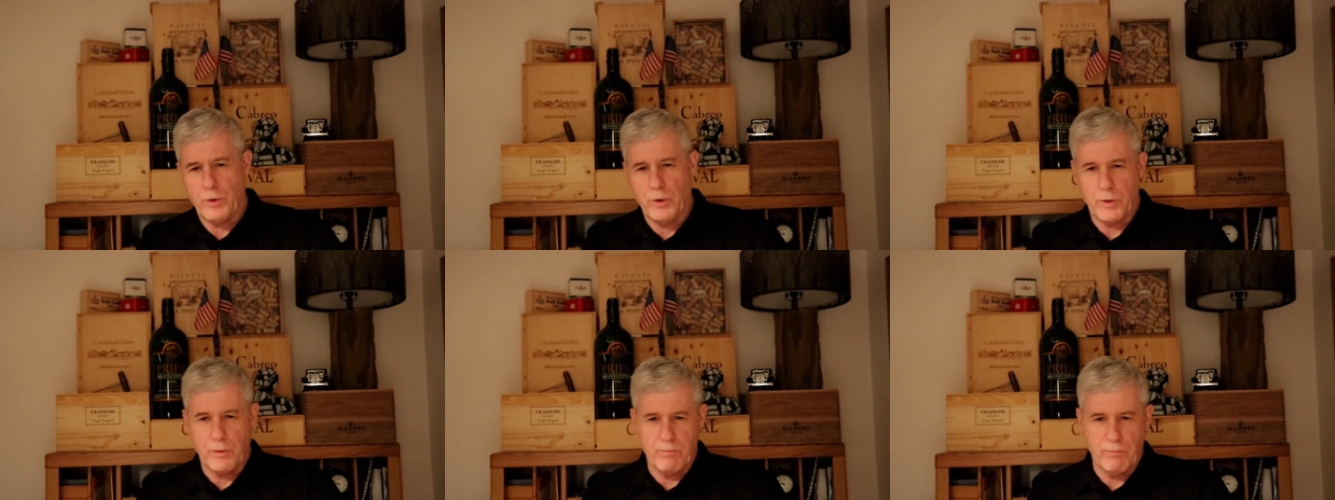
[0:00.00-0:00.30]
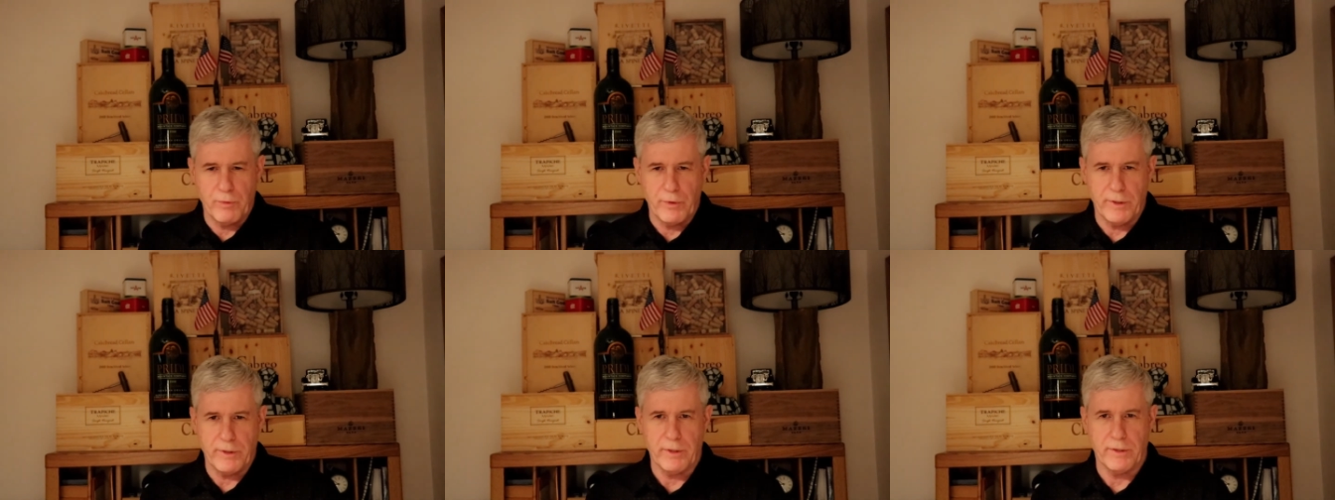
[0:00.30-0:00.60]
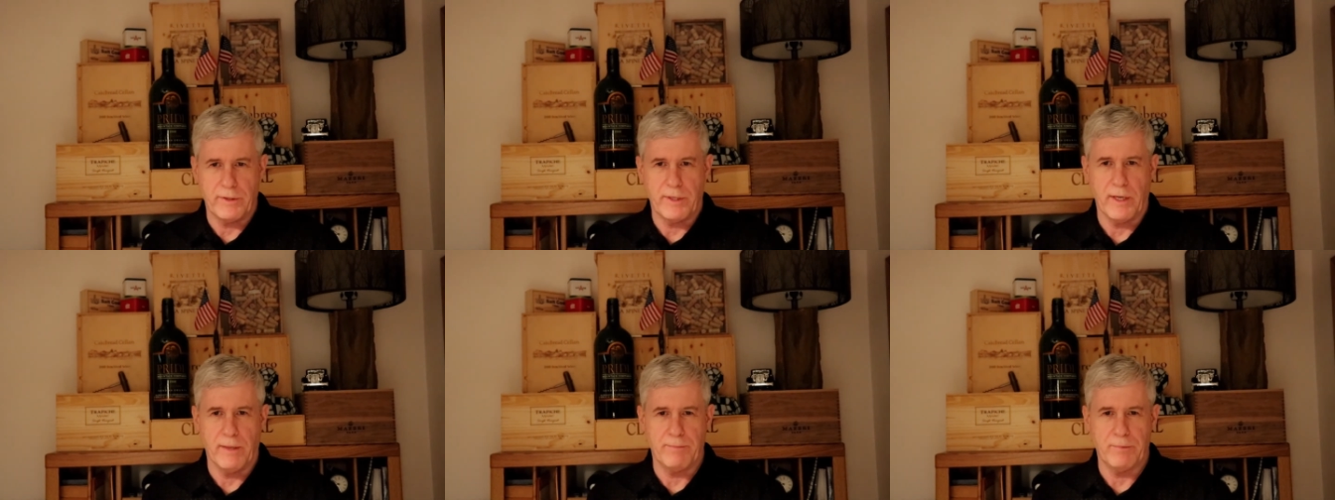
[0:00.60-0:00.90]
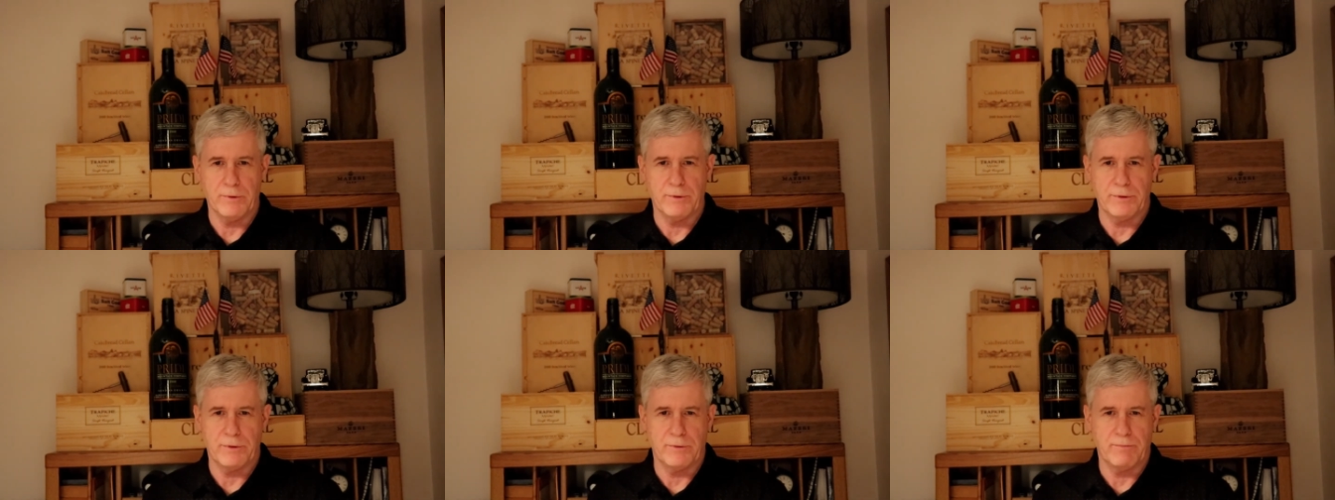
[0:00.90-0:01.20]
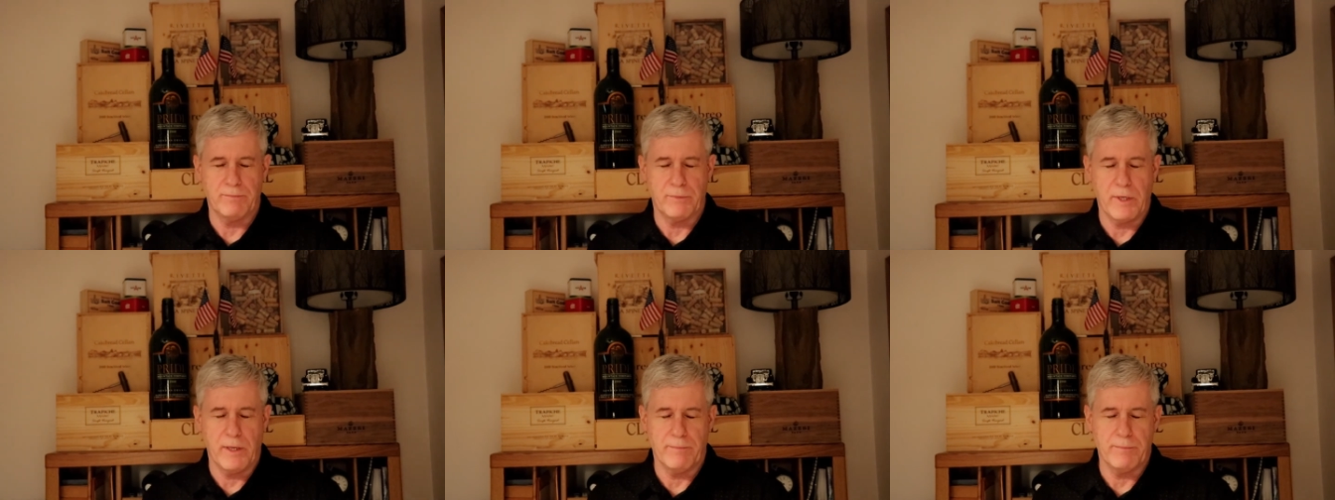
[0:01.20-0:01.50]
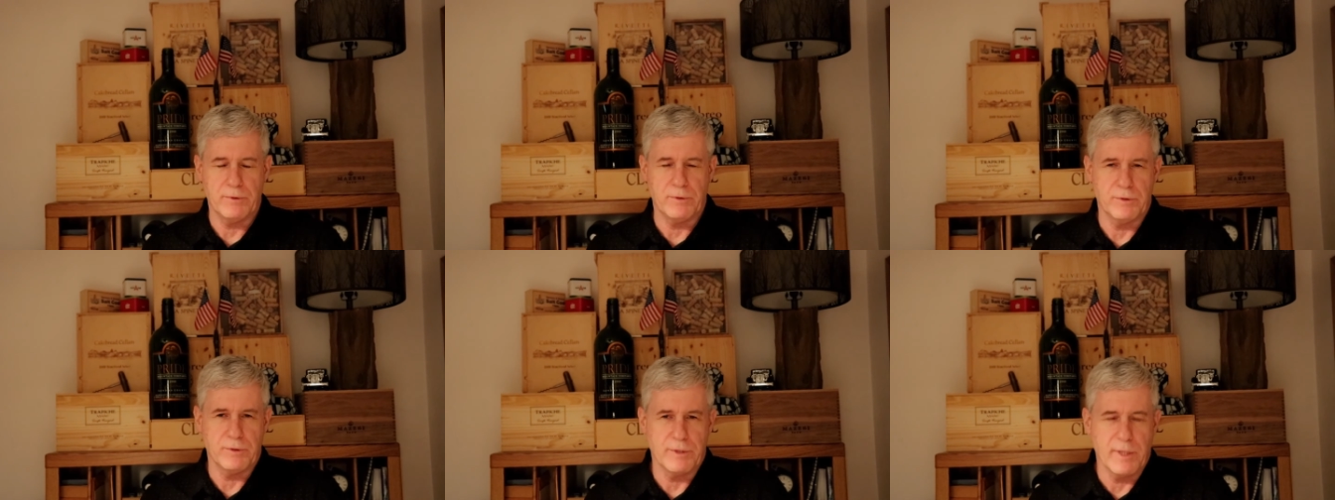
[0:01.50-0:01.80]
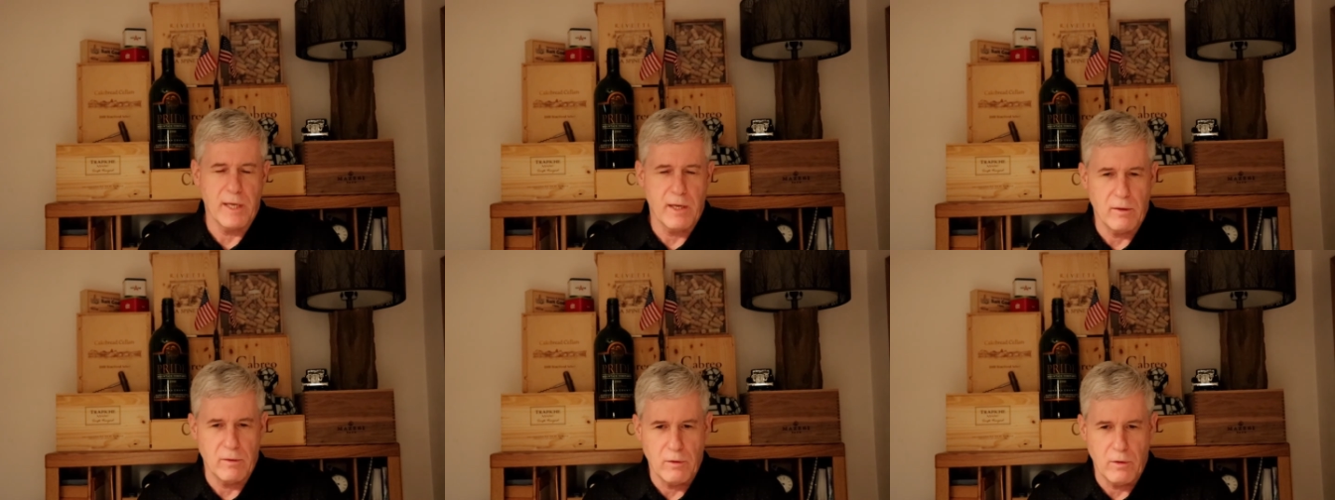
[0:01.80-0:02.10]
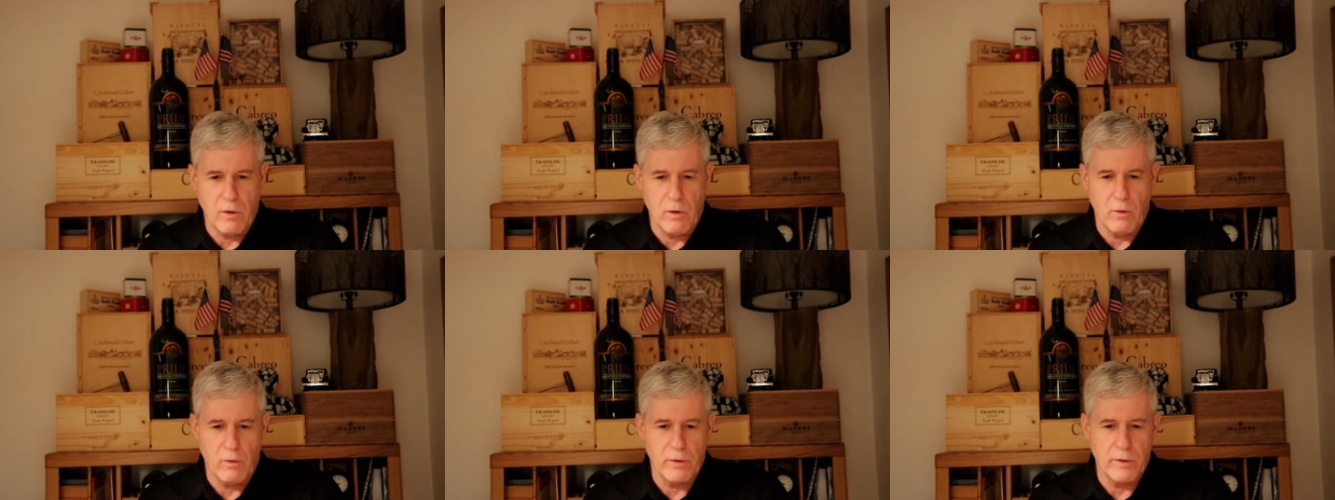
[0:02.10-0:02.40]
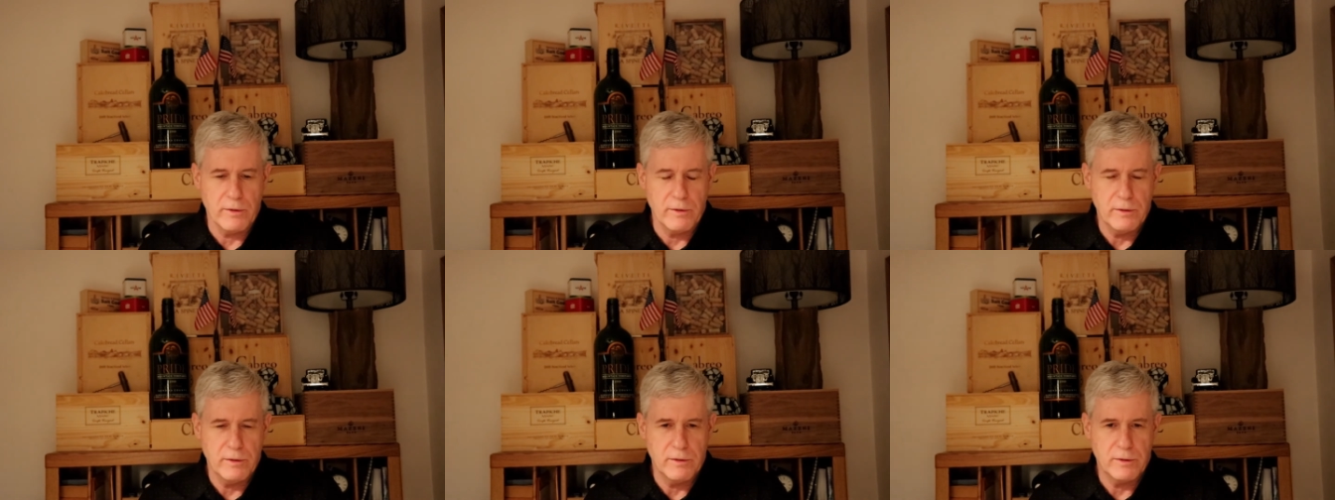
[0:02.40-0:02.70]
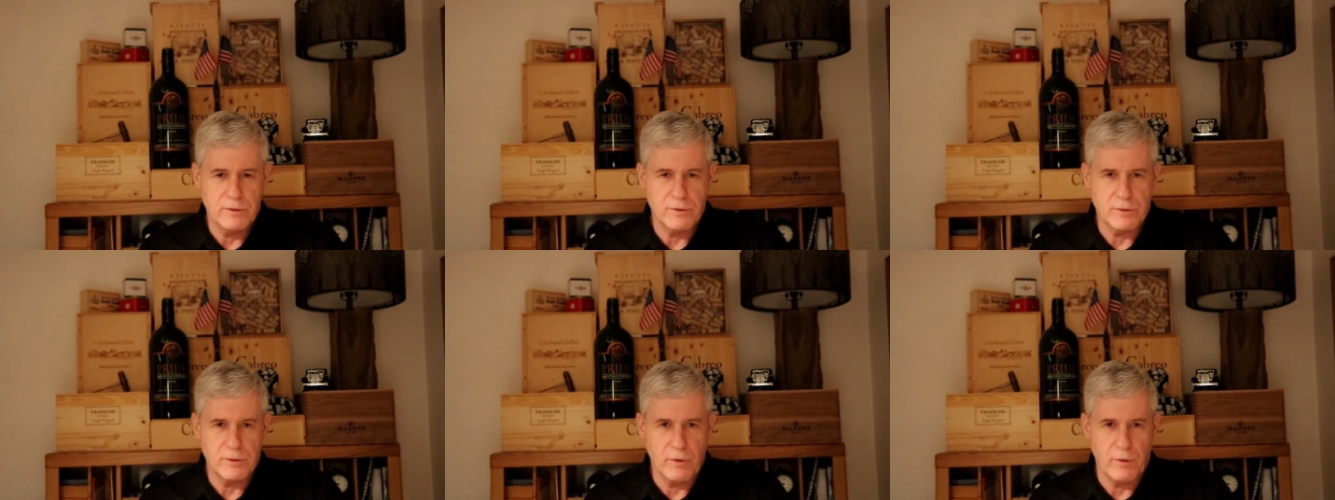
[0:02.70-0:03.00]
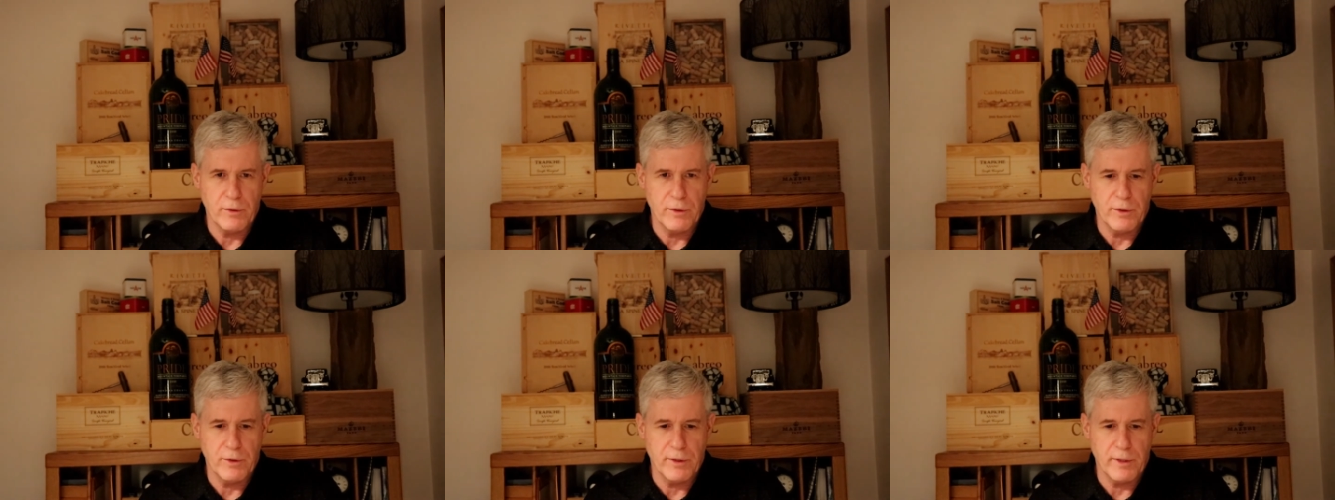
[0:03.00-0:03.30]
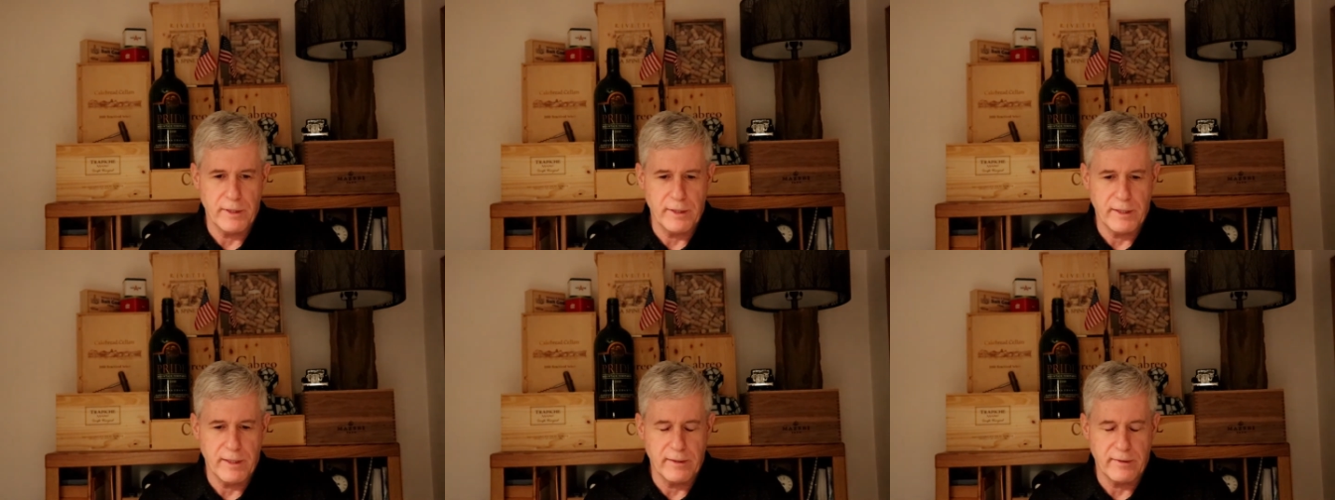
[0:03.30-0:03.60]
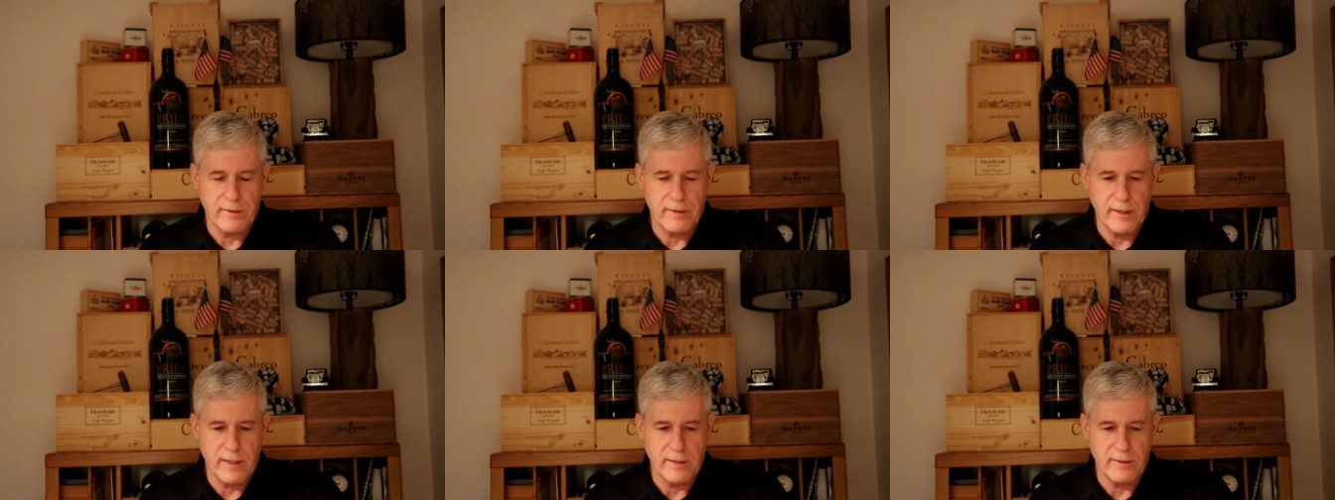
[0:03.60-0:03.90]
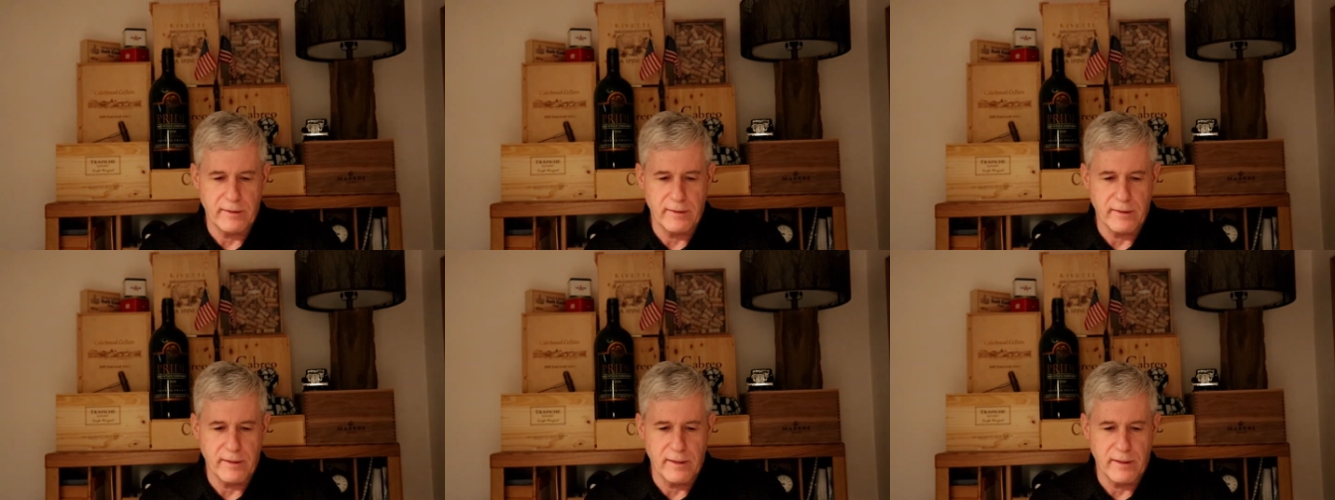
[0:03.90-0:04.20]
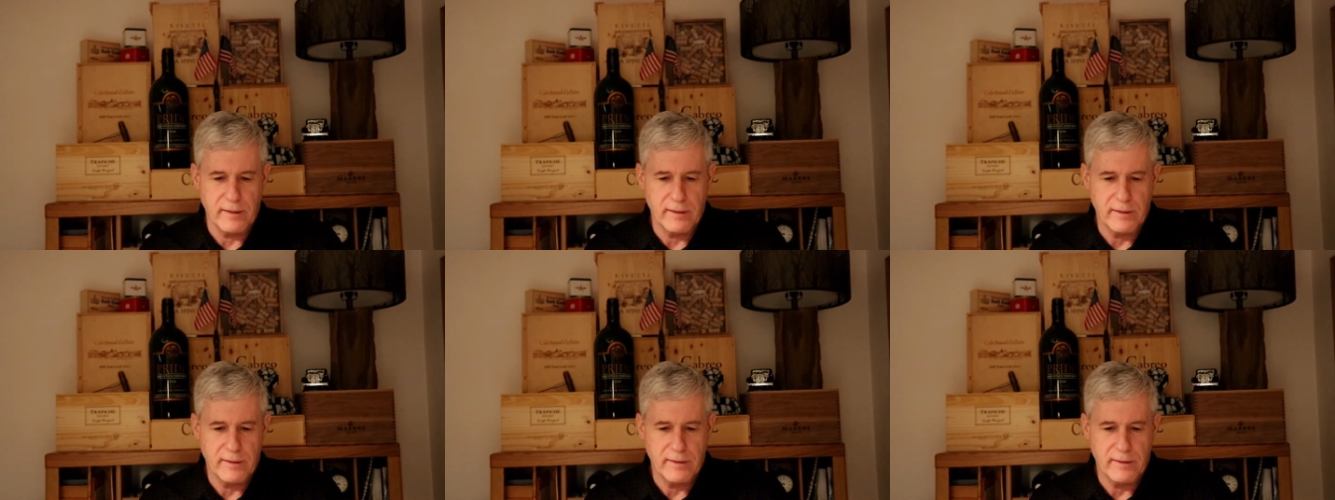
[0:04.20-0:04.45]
you can bring the temperatures temperatures down lower, so you're going to get that uh,